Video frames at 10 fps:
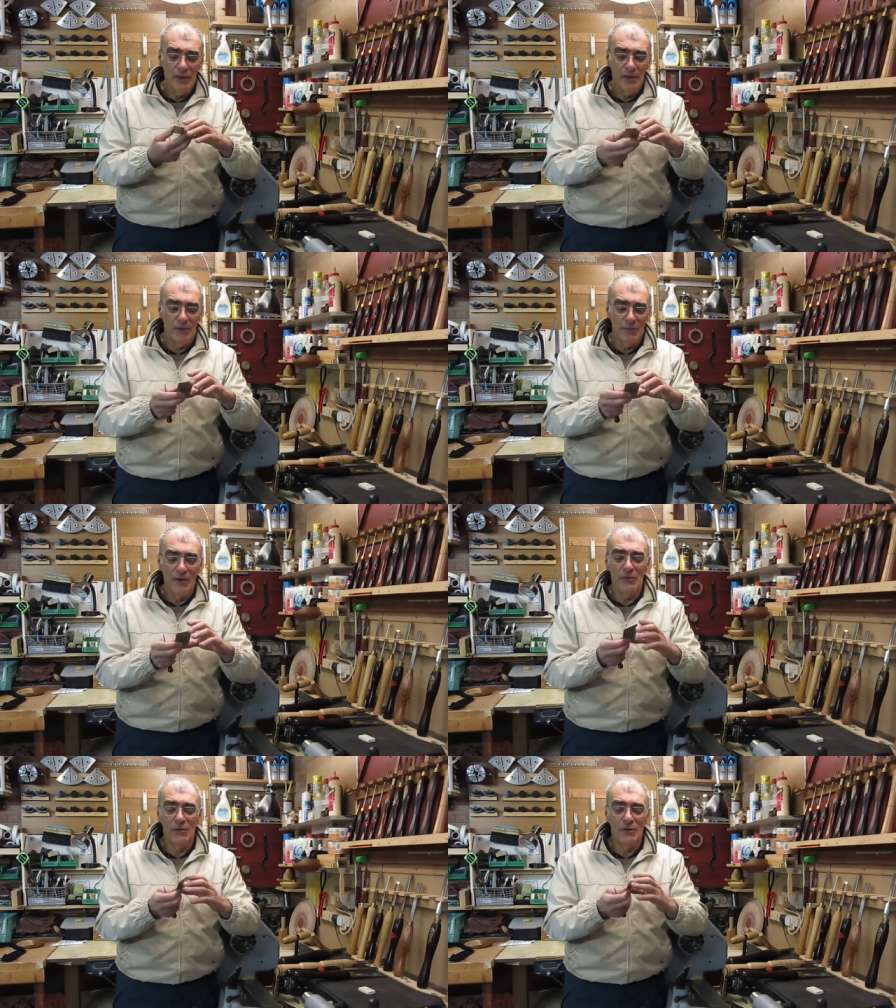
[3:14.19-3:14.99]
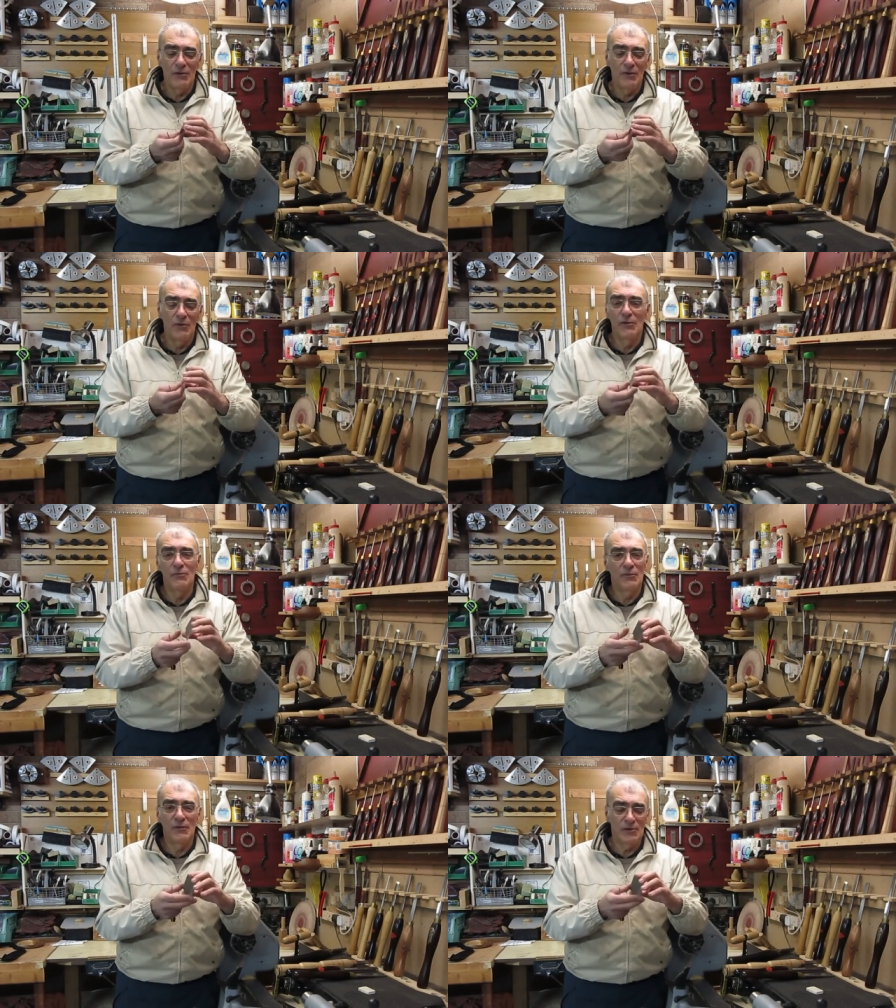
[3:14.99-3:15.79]
and apparently there are a lot
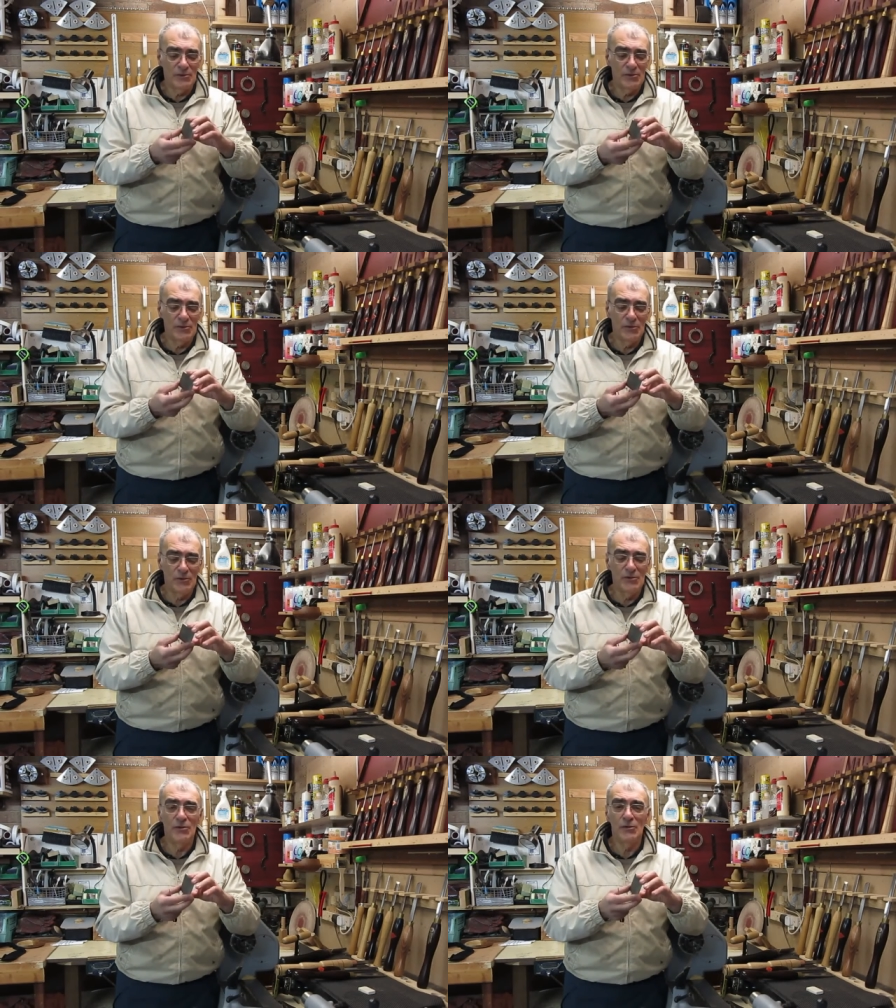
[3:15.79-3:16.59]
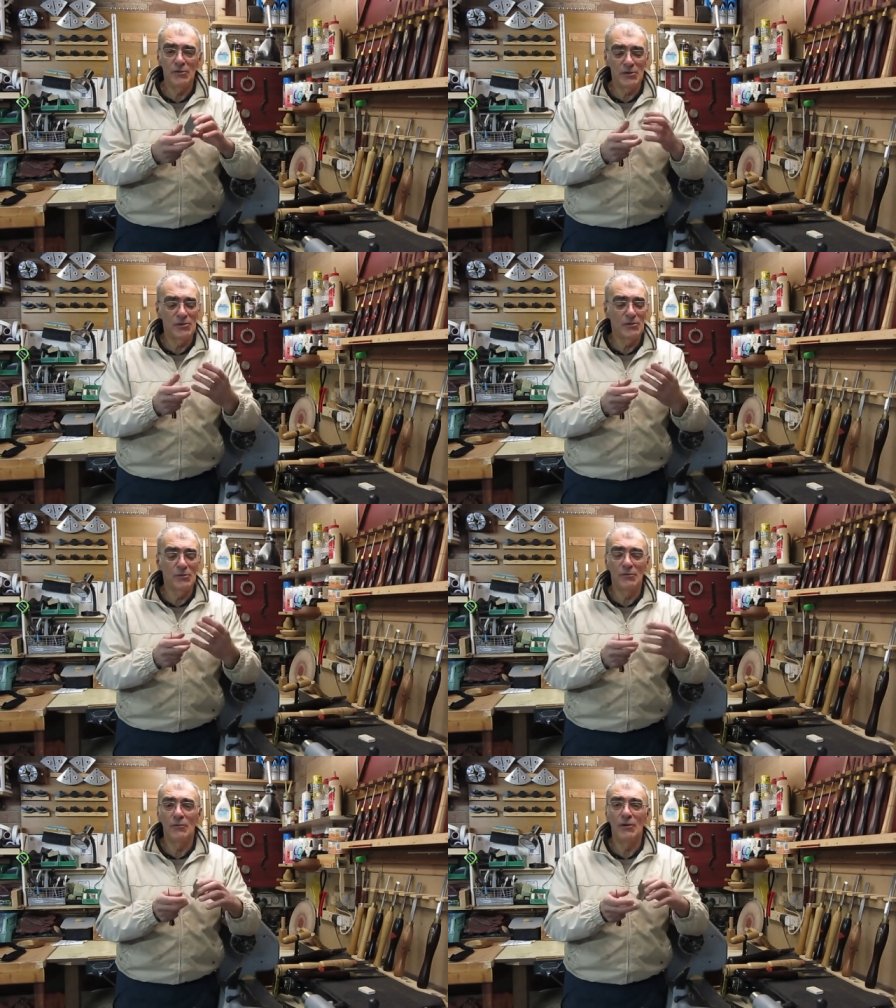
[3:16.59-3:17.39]
of professional turners that use this
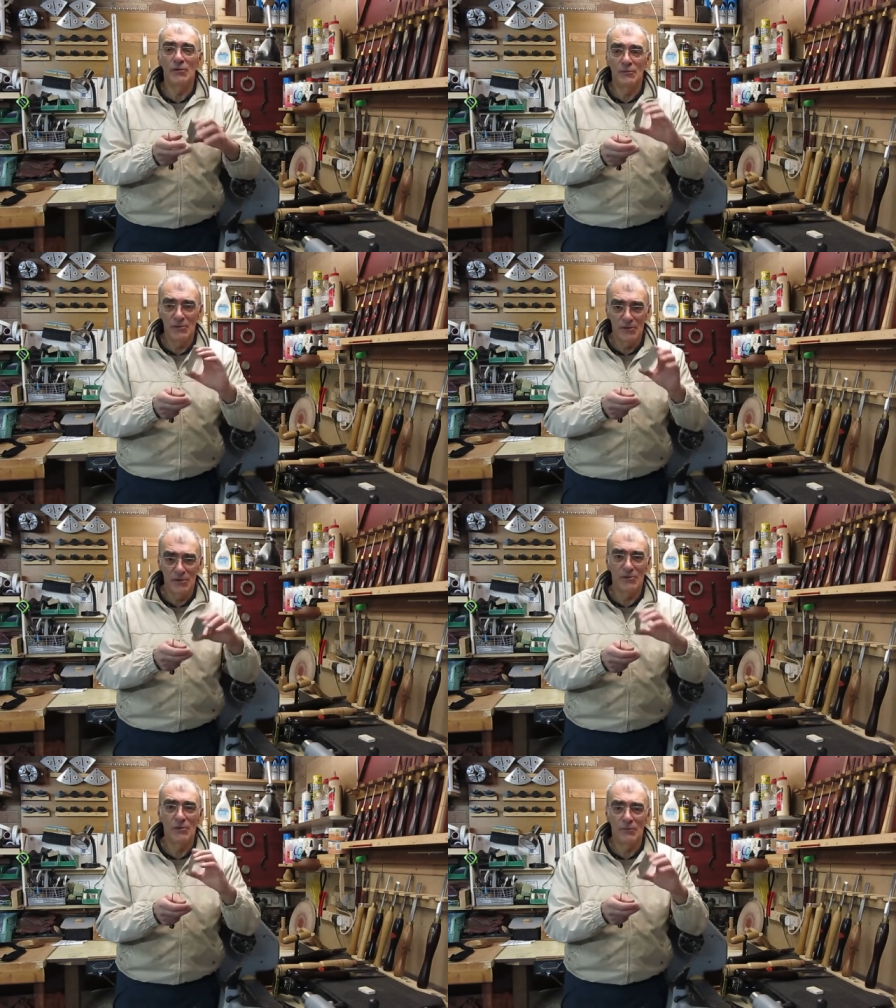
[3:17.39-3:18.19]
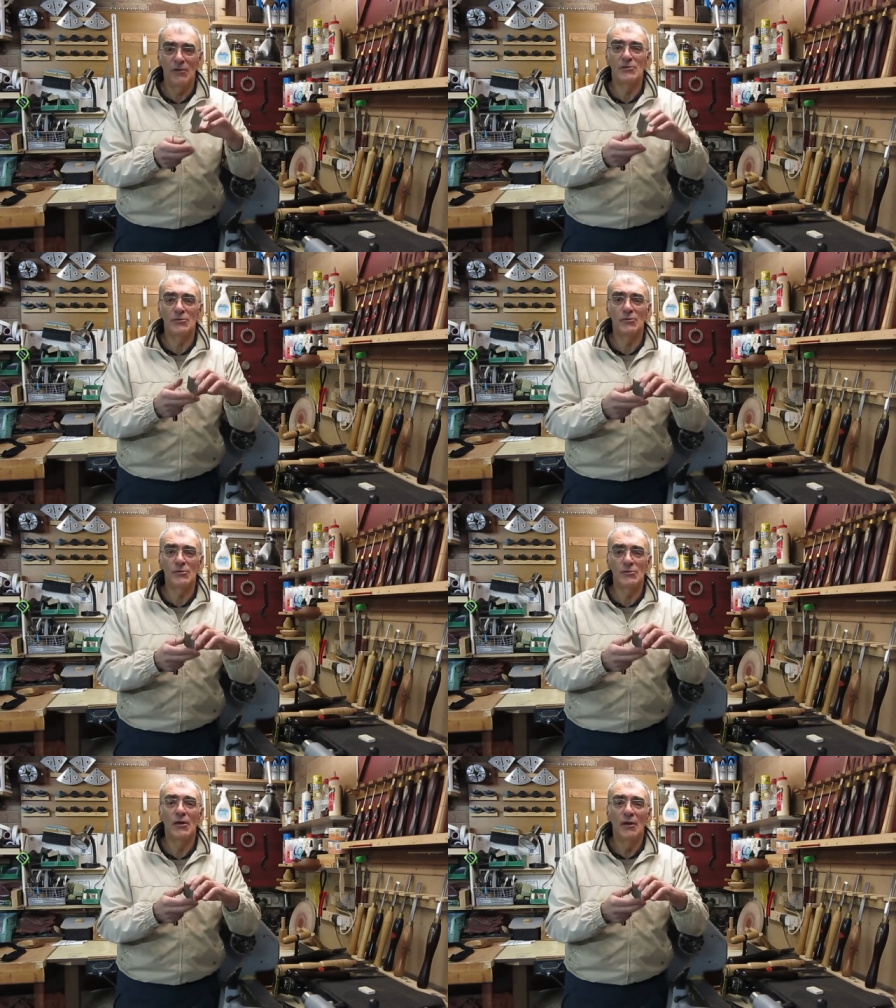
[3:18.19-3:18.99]
sort of a medium to touch up their
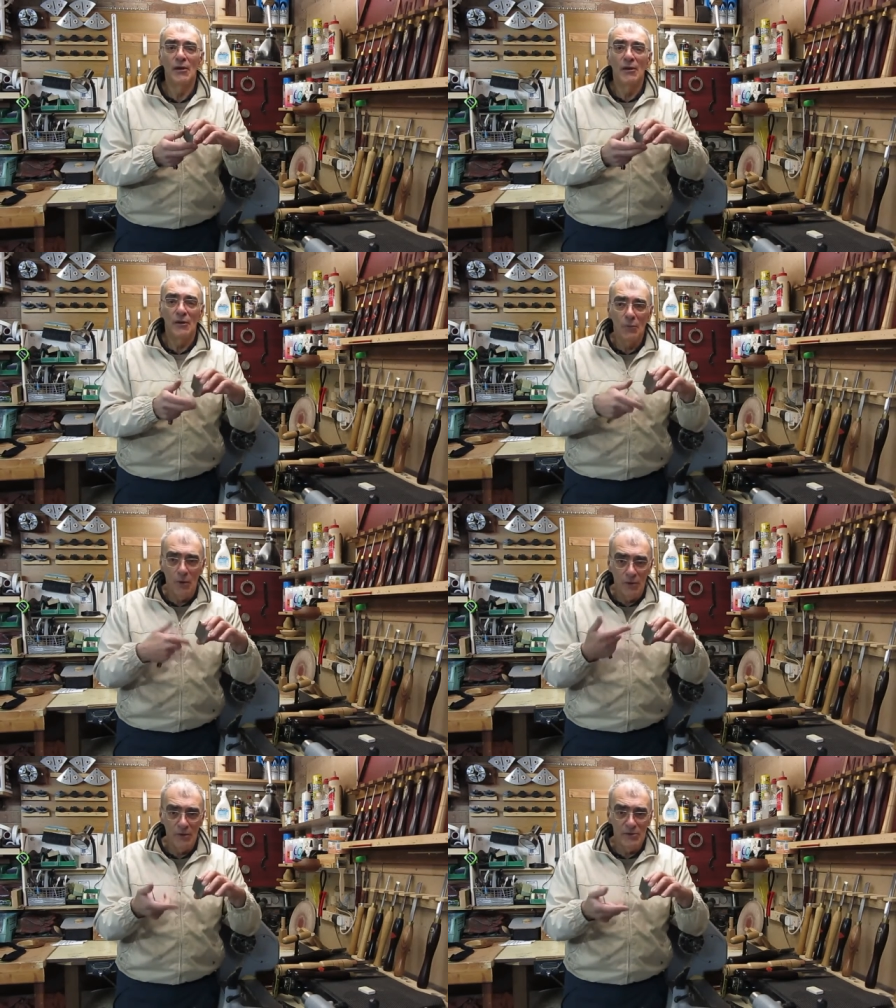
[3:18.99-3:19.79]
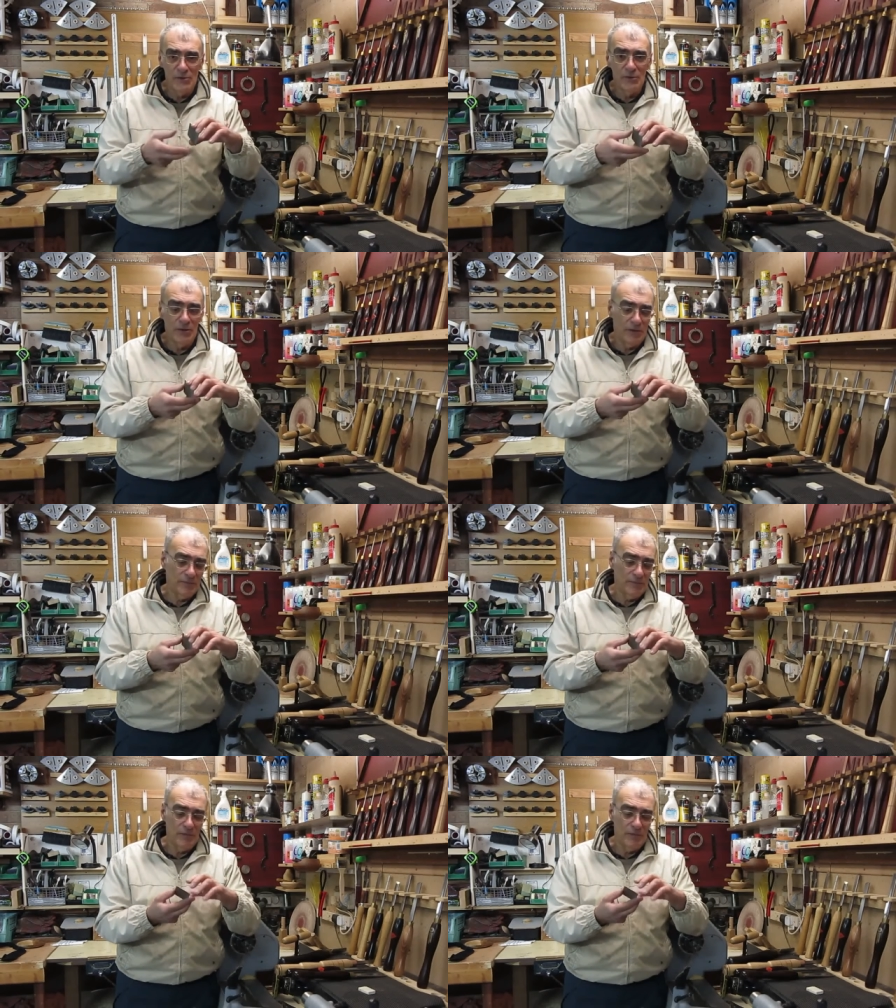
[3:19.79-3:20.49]
tools while they're turning.